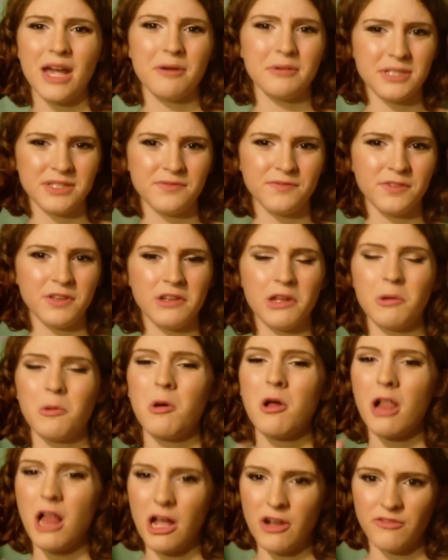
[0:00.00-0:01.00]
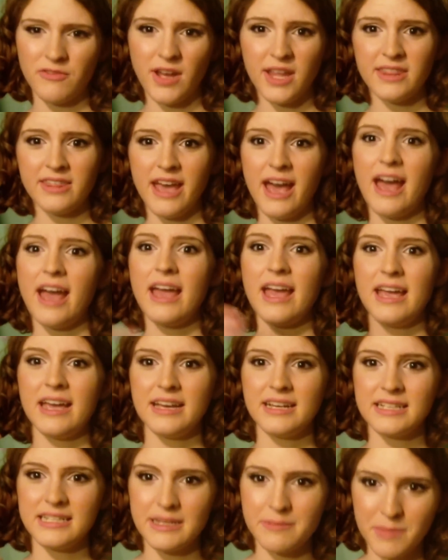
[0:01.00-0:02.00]
I wasn't feeling well. I read that
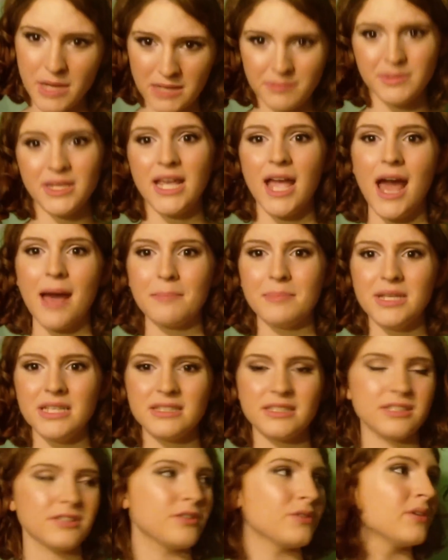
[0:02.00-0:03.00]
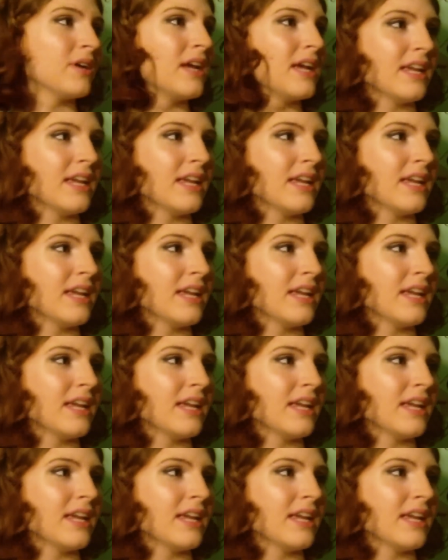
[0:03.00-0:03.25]
and it made me happy. So